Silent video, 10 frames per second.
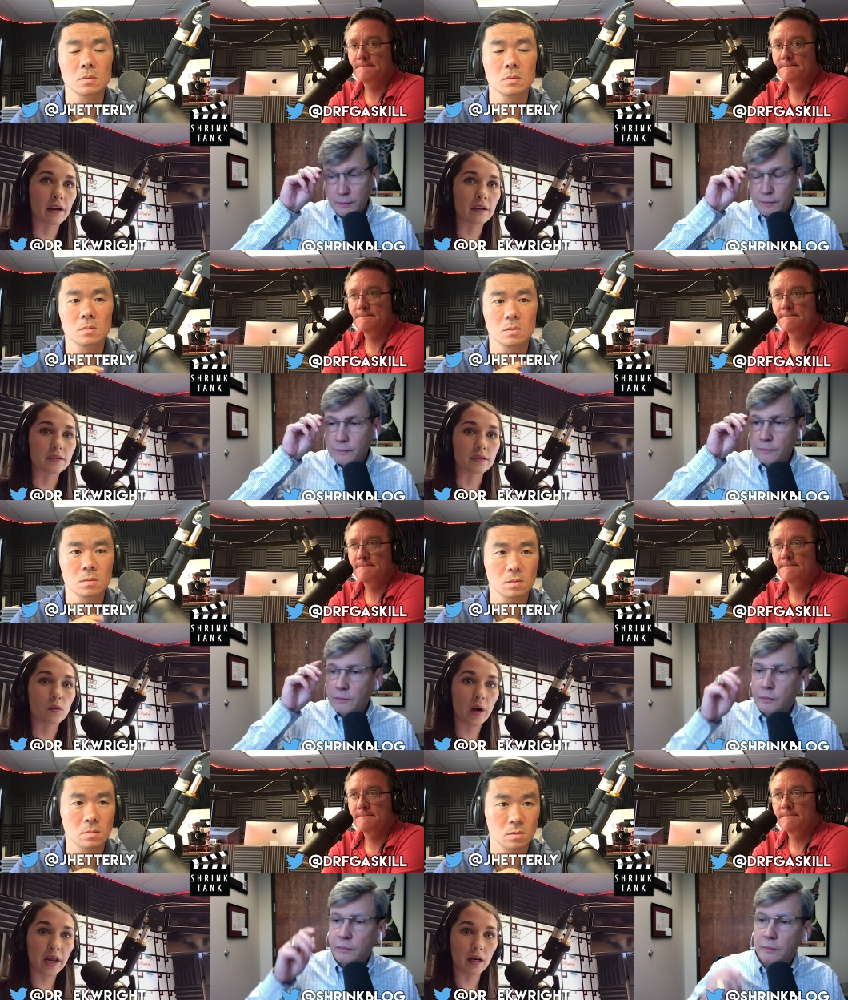Speaker 1: that isn't
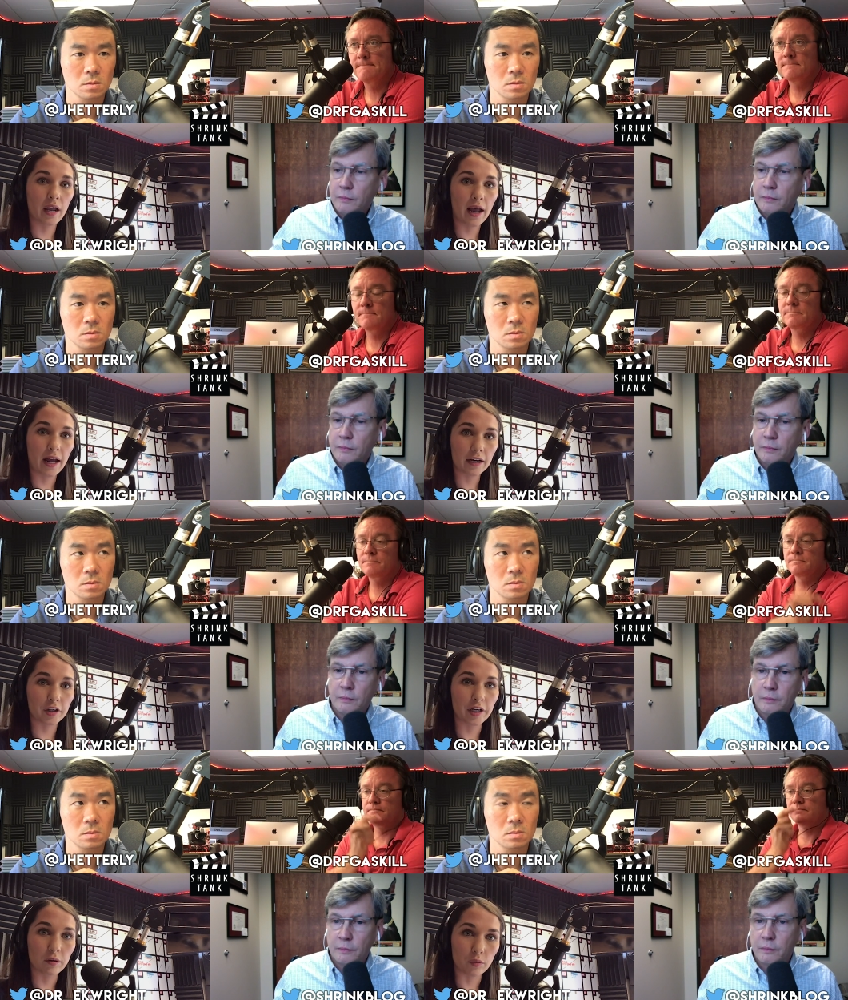quite accurate